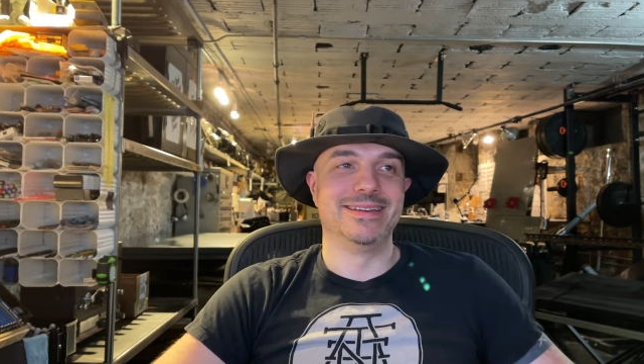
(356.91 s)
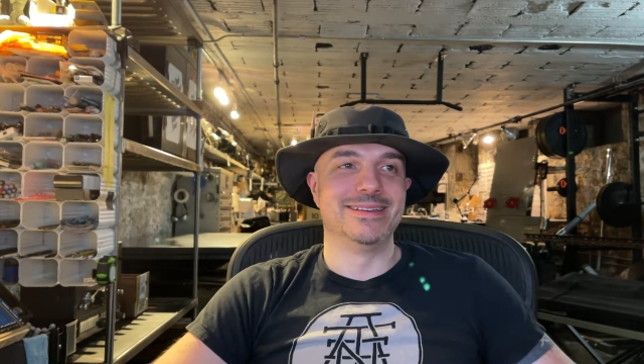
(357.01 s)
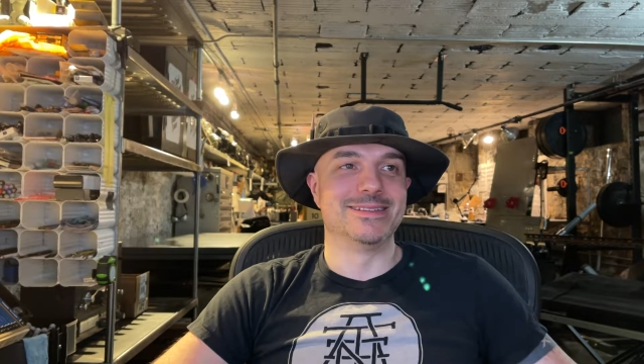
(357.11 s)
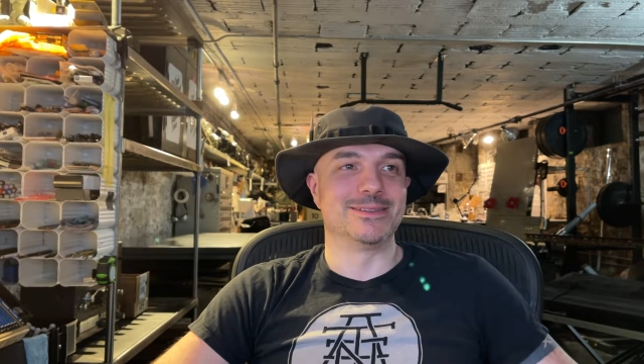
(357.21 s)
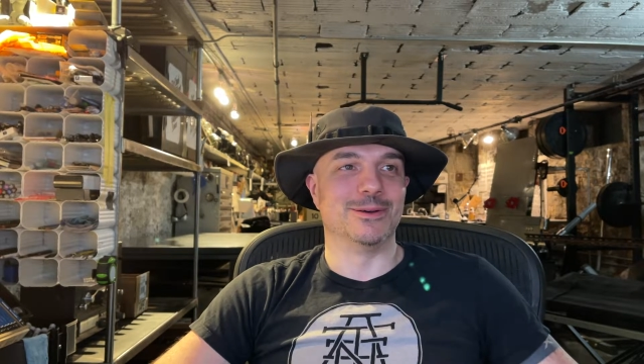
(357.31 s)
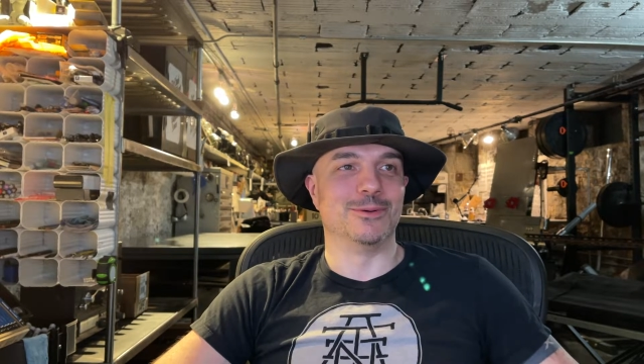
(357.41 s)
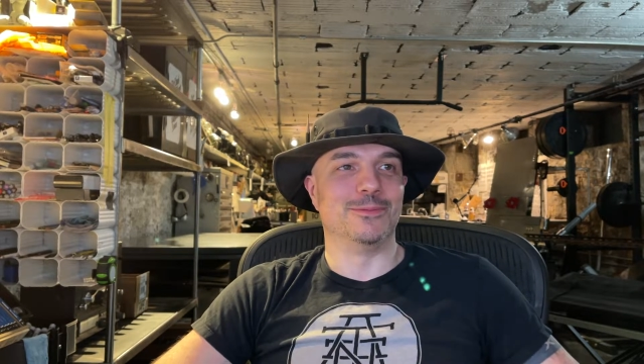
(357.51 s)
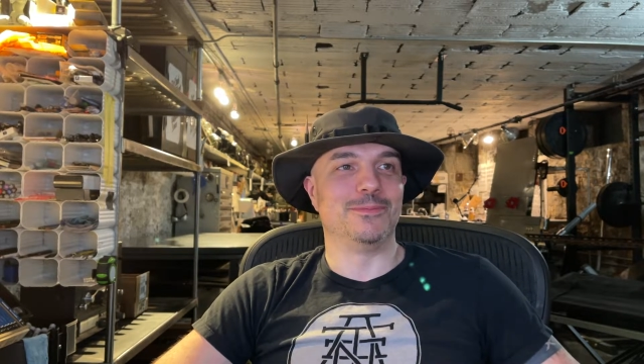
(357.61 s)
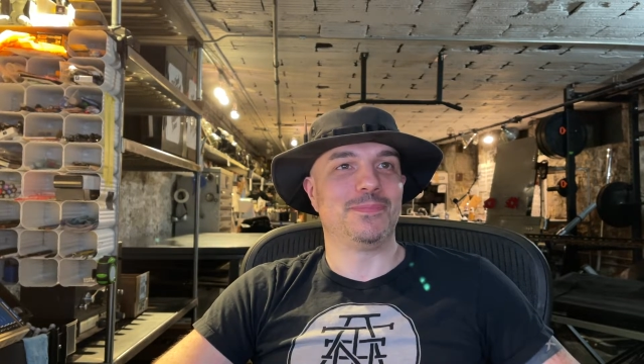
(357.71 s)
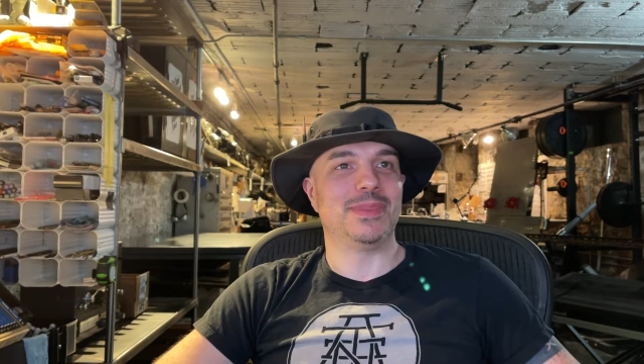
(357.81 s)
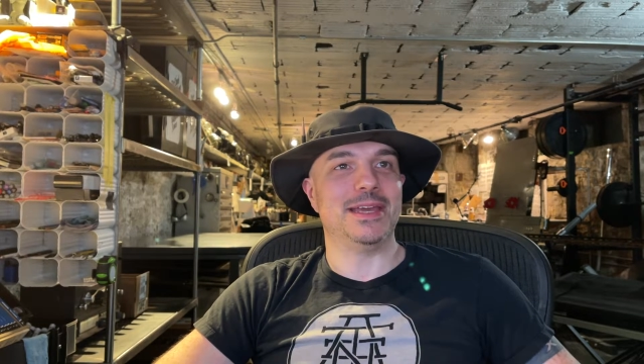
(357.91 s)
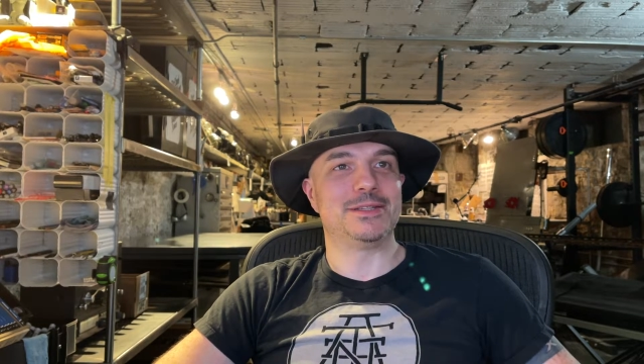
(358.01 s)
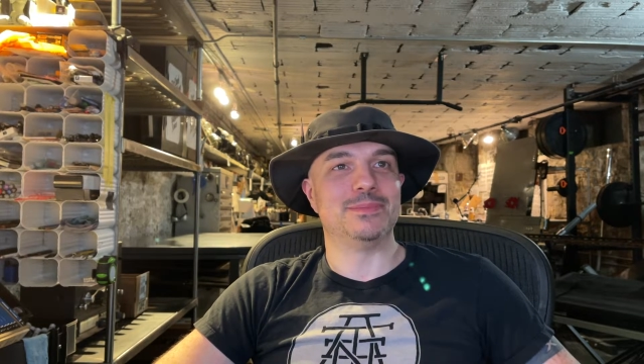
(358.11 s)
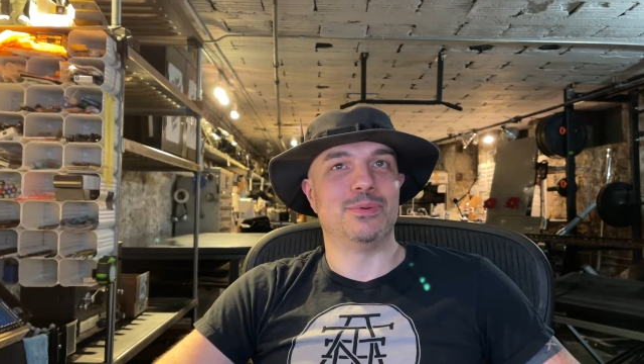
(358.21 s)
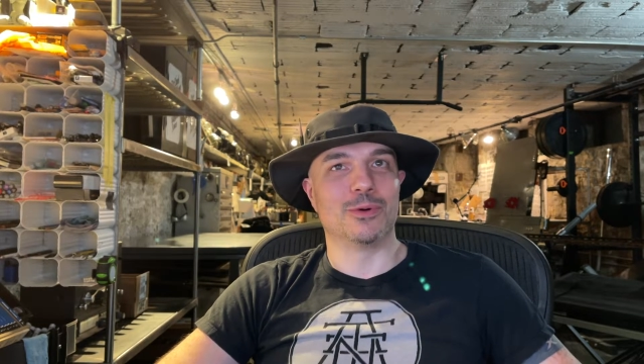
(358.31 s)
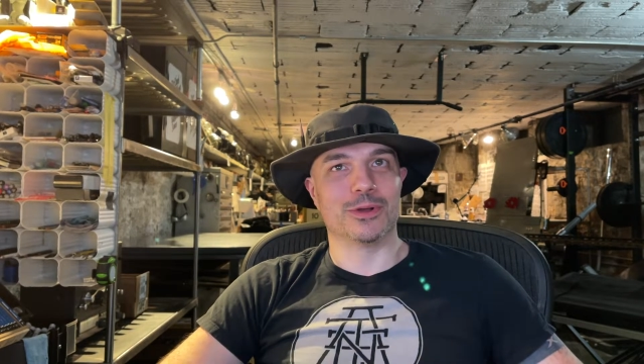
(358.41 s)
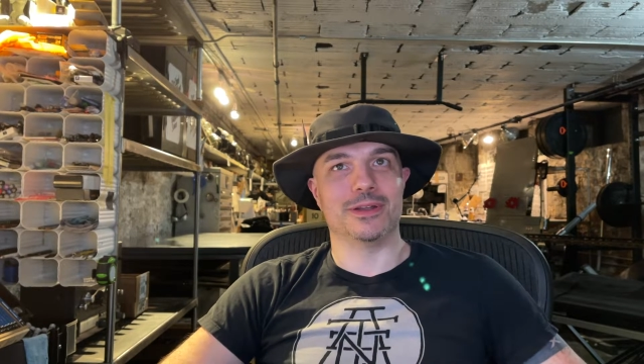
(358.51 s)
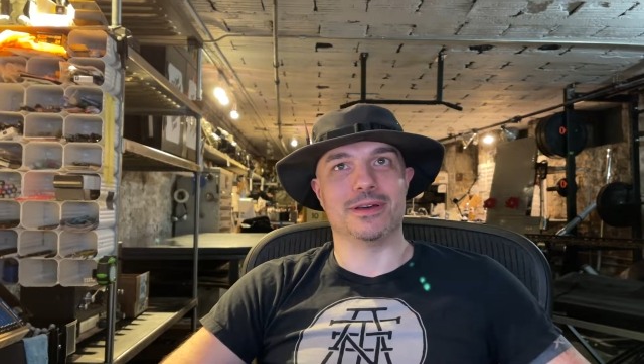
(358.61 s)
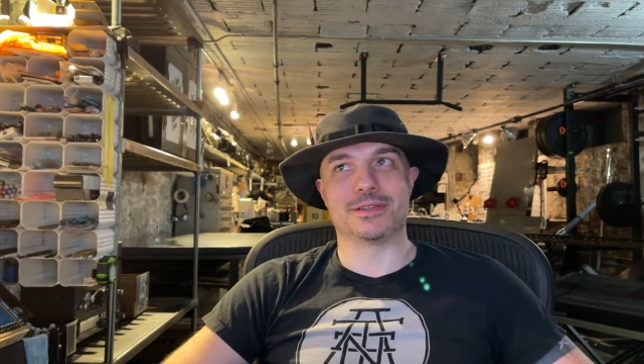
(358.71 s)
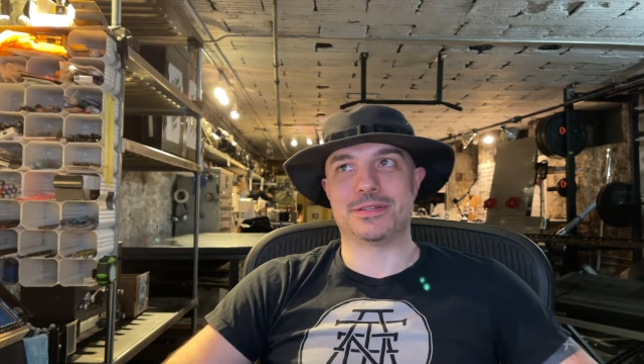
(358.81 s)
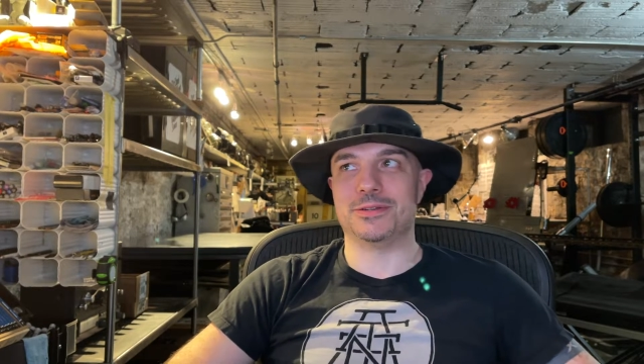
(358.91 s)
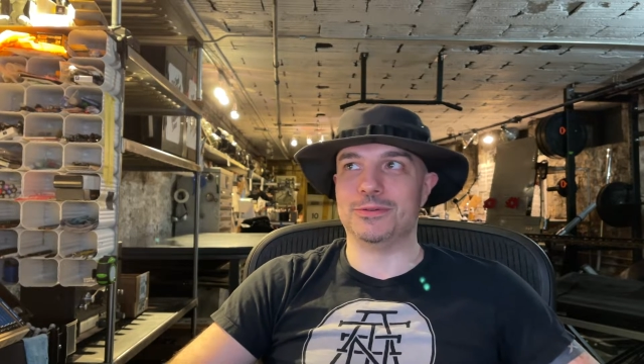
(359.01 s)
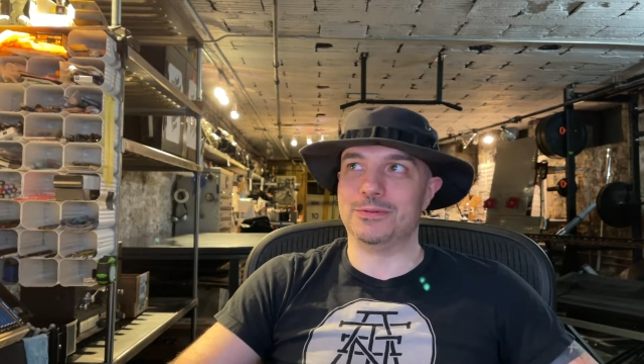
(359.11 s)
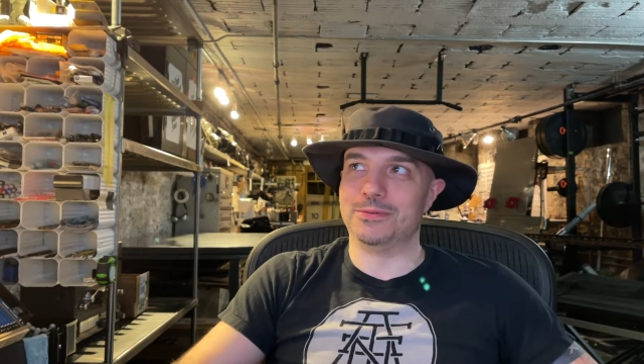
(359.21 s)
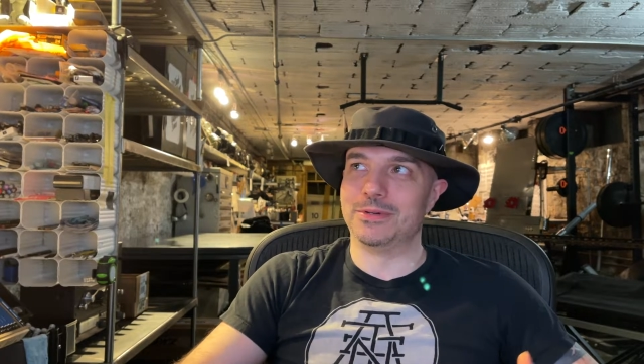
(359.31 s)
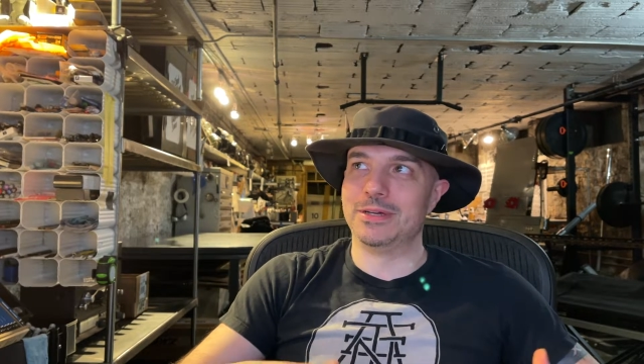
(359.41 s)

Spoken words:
So it's important to us to